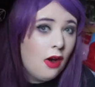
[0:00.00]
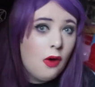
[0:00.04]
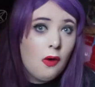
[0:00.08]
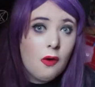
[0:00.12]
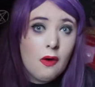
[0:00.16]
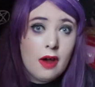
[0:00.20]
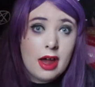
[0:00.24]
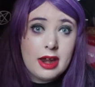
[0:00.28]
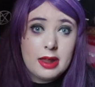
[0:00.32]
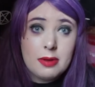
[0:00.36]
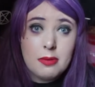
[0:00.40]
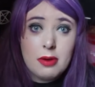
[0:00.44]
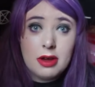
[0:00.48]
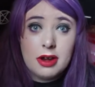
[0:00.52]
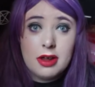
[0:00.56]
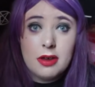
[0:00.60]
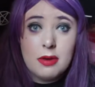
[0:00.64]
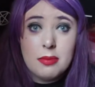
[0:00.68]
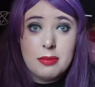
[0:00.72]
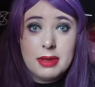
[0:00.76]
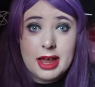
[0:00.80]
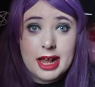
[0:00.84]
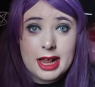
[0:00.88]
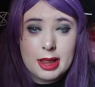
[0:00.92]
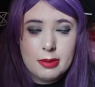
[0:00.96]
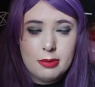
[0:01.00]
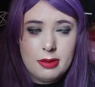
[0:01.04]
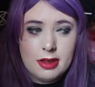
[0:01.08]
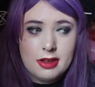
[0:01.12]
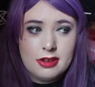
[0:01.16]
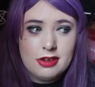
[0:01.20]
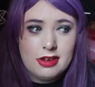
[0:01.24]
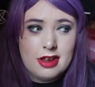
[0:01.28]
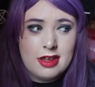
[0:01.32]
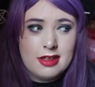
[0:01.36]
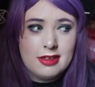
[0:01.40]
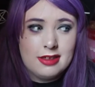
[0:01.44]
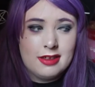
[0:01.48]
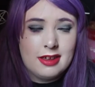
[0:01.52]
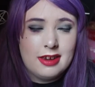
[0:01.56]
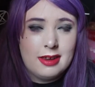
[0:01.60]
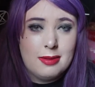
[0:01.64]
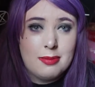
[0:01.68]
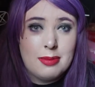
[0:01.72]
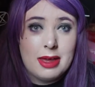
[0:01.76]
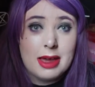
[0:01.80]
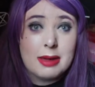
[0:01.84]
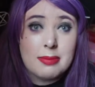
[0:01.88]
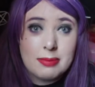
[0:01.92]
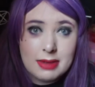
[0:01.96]
Or anyone who makes plushies, can
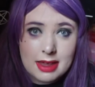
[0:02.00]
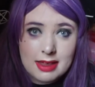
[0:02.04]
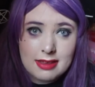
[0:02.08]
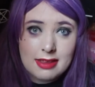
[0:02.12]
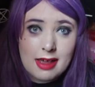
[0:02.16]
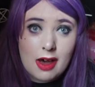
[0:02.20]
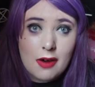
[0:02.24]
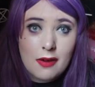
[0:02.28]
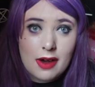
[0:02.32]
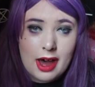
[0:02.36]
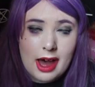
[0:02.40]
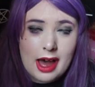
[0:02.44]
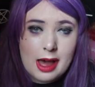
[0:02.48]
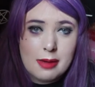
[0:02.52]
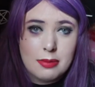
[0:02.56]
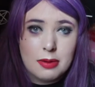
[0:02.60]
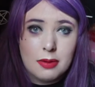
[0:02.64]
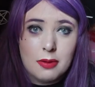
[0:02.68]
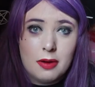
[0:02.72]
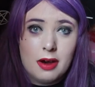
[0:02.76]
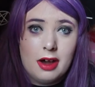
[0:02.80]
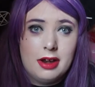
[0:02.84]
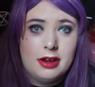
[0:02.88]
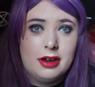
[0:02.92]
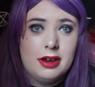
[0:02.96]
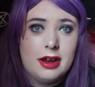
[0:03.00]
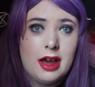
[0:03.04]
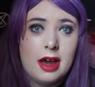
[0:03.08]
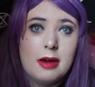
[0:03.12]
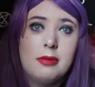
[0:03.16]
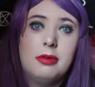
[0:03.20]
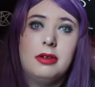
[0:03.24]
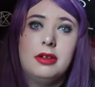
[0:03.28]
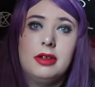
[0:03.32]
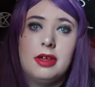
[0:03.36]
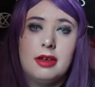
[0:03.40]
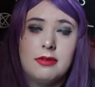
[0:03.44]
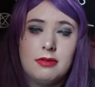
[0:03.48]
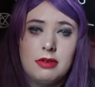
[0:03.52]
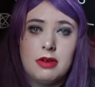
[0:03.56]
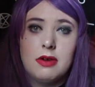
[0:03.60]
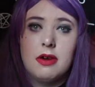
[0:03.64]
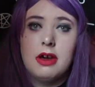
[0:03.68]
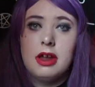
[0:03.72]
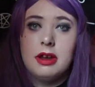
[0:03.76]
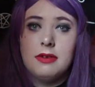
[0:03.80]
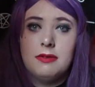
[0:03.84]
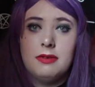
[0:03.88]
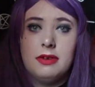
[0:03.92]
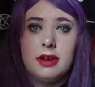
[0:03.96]
you make me a Seto Kaiba one, and I will give you
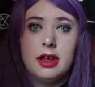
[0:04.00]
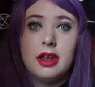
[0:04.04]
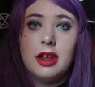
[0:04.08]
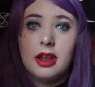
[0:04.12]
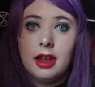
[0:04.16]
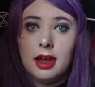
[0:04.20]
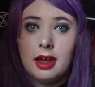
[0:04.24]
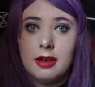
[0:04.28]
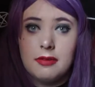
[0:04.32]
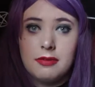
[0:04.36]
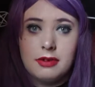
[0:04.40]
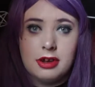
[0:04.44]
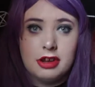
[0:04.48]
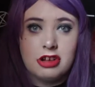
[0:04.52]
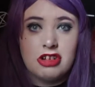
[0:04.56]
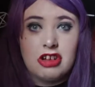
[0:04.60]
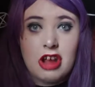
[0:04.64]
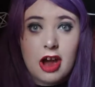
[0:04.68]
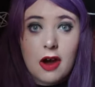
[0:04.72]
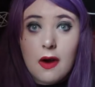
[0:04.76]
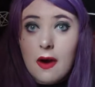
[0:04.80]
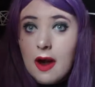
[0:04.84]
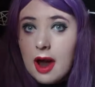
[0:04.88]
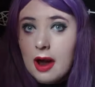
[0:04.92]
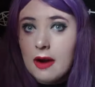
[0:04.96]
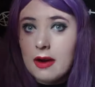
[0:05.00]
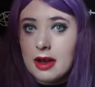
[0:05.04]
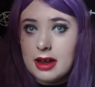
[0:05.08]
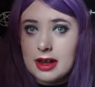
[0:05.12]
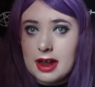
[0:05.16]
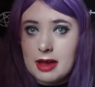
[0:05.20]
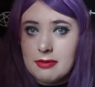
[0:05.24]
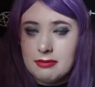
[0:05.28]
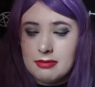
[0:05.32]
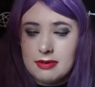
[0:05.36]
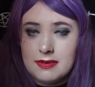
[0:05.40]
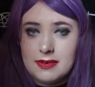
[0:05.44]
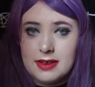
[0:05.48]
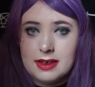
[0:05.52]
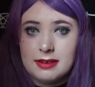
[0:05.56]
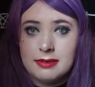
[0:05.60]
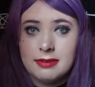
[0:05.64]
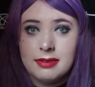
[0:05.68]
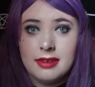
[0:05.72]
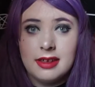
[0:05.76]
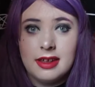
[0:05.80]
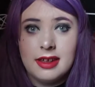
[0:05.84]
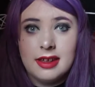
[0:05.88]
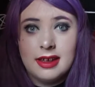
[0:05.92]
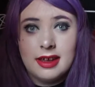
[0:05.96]
infinite love and a shout out and everything.
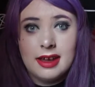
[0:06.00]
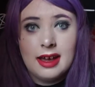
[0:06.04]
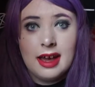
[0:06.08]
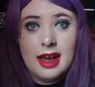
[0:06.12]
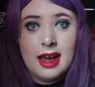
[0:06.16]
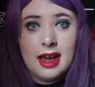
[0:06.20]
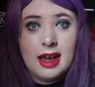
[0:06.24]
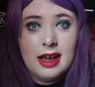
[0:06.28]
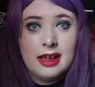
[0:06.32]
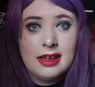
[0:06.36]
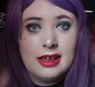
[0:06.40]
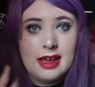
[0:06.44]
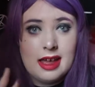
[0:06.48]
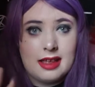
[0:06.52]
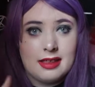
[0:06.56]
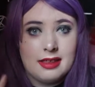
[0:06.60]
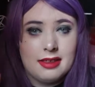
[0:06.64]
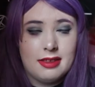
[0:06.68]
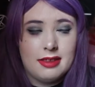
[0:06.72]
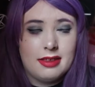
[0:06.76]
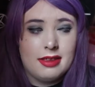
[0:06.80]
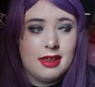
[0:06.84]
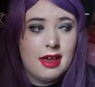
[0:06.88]
Yes.